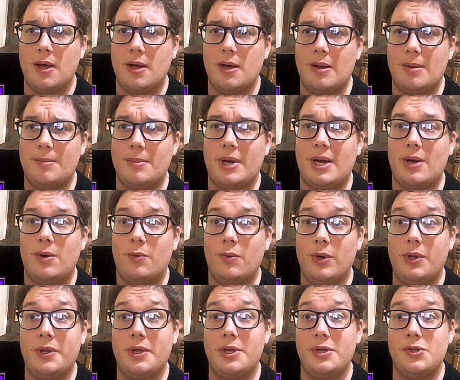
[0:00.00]
I
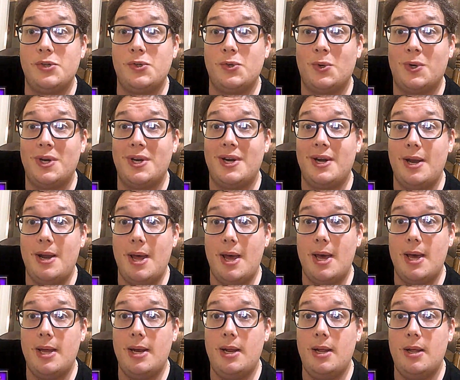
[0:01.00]
really enjoyed
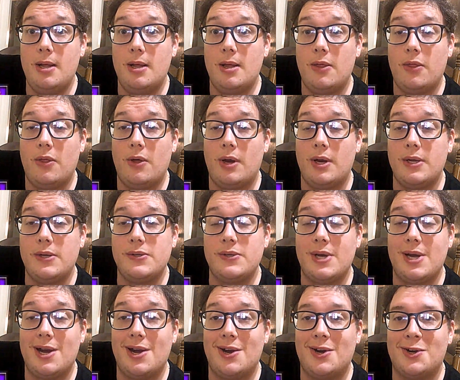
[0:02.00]
Ned. I thought
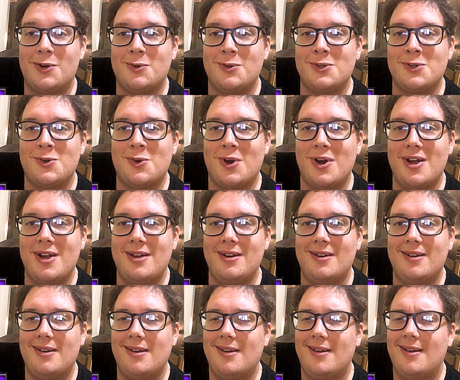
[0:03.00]
his character was
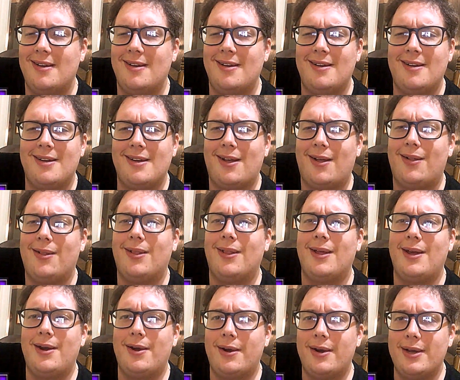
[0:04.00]
great,
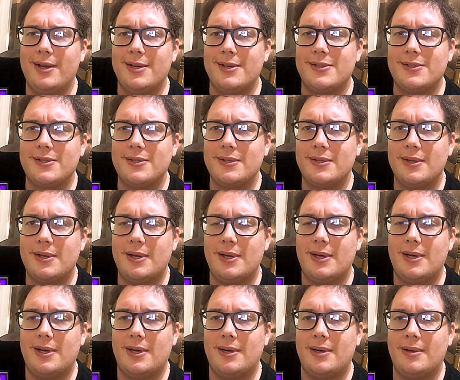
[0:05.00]
hilarious.
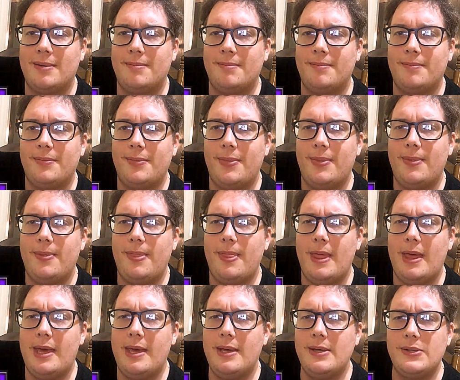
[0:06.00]

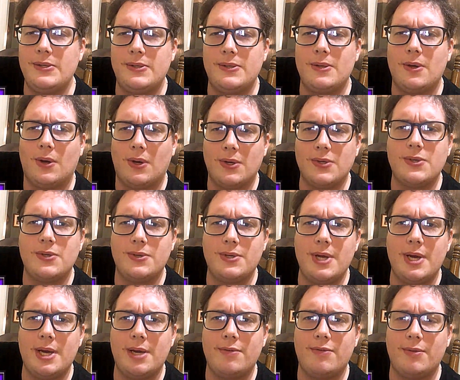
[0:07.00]
He's also
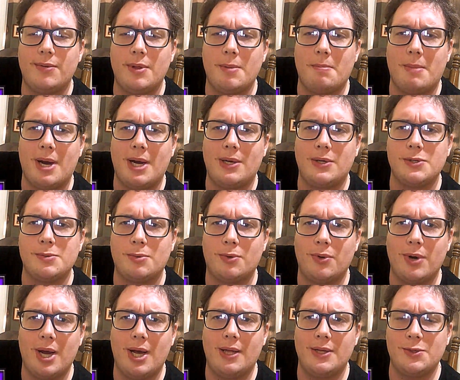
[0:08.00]
taken from the Miles
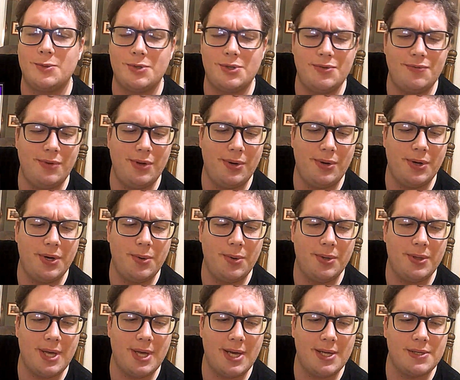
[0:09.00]
Morales, which if you don't
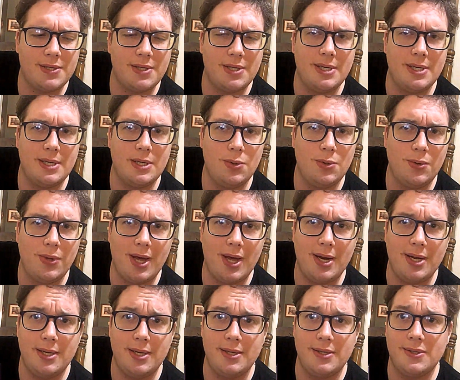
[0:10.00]
know who
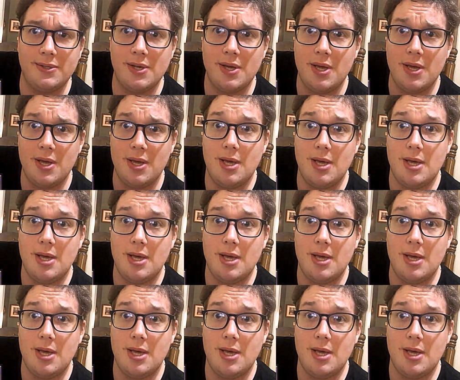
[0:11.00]
that is,